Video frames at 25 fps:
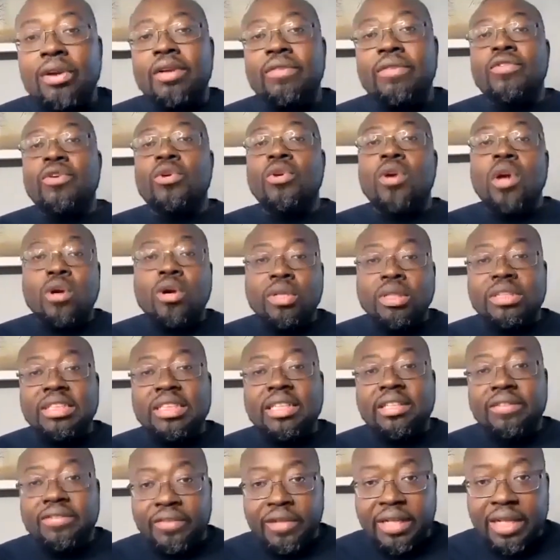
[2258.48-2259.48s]
Now, if you
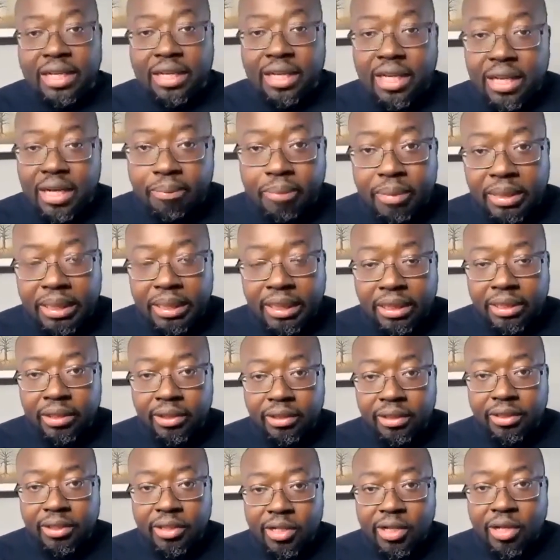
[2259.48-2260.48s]
go to Tiffany and
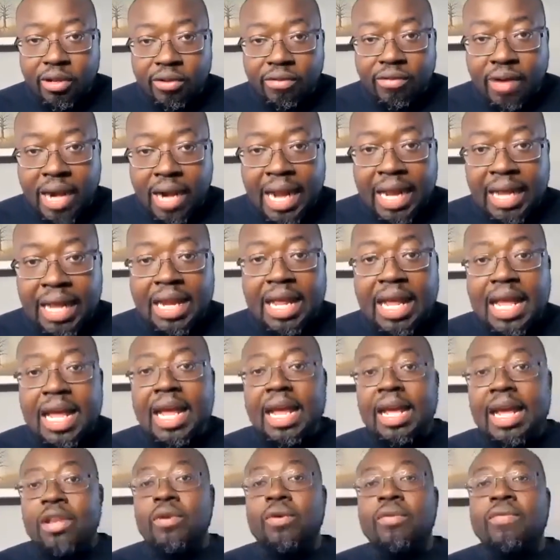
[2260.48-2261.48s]
Company,
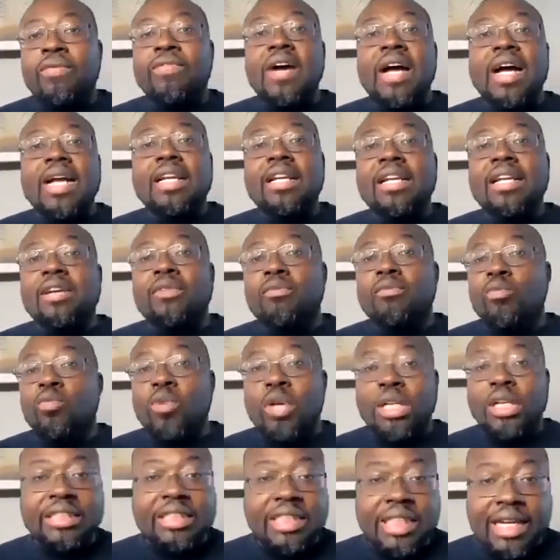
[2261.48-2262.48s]
right? And you find
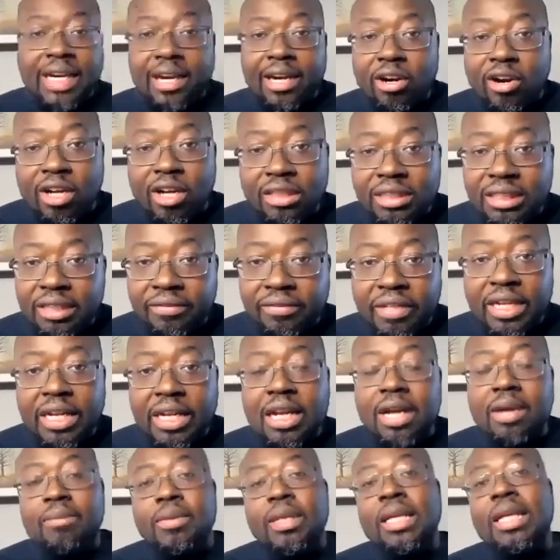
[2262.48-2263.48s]
one chair on
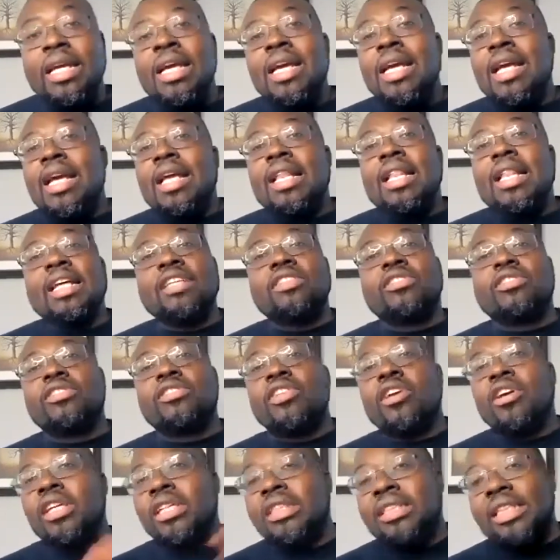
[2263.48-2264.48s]
Tiffany and Company
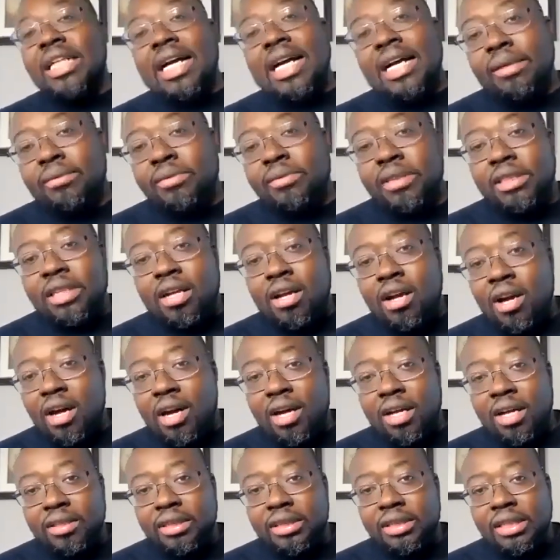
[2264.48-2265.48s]
that's 30 times
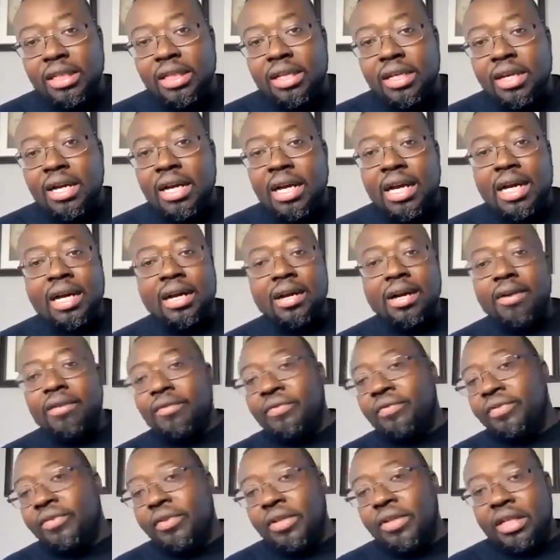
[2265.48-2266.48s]
the cost
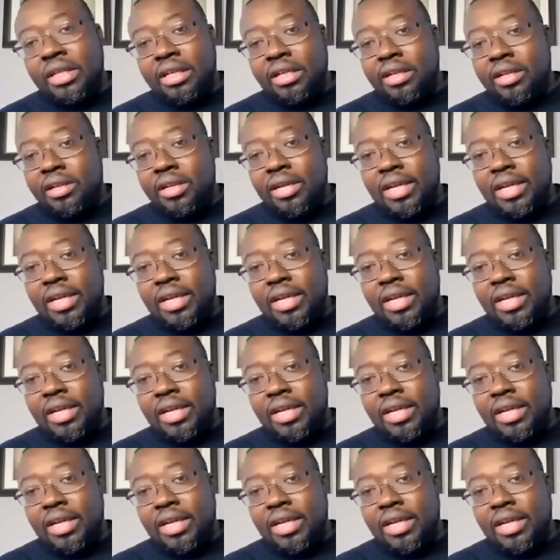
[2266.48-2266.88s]
of